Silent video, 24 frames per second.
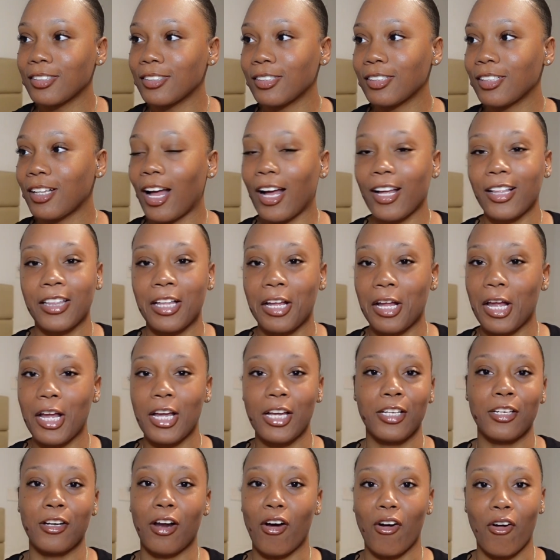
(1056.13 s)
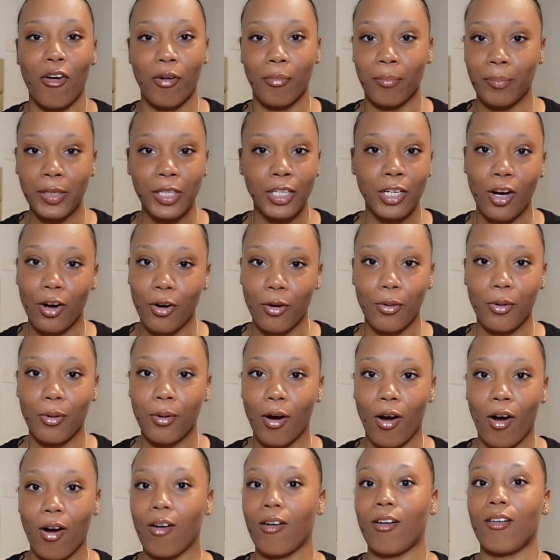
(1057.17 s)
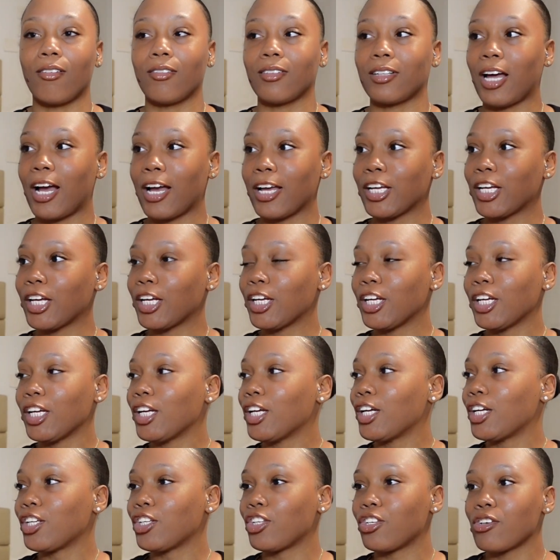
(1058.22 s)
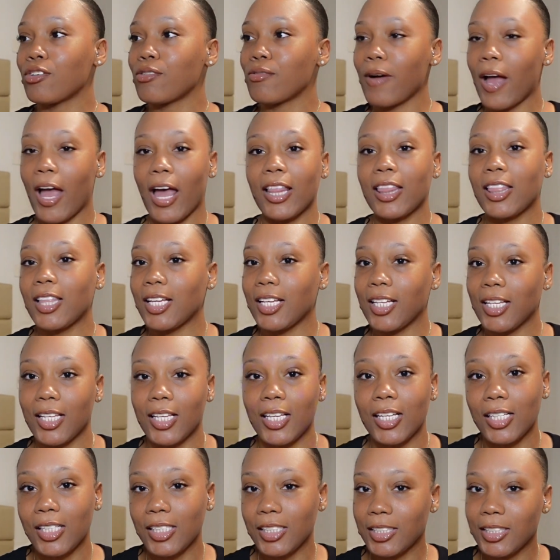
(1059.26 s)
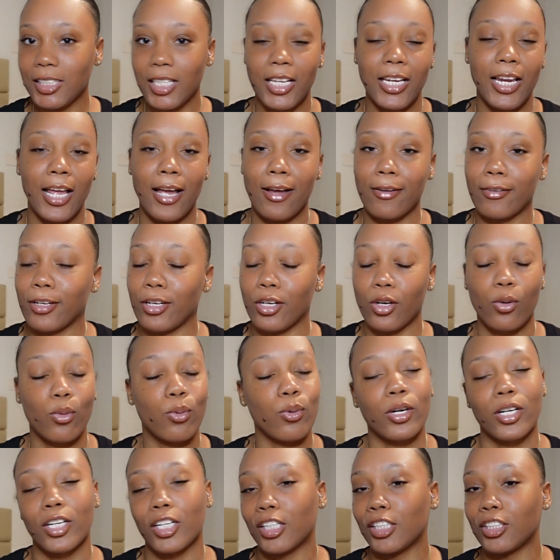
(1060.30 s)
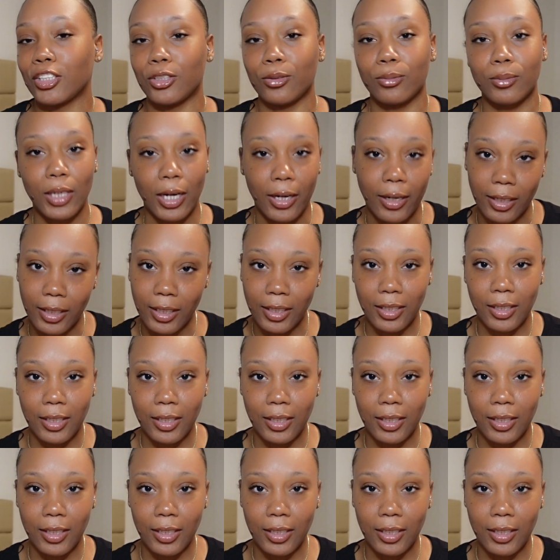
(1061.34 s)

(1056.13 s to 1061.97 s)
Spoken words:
like the end all be all. Like, you don't have to sit down in a corner because you're 30.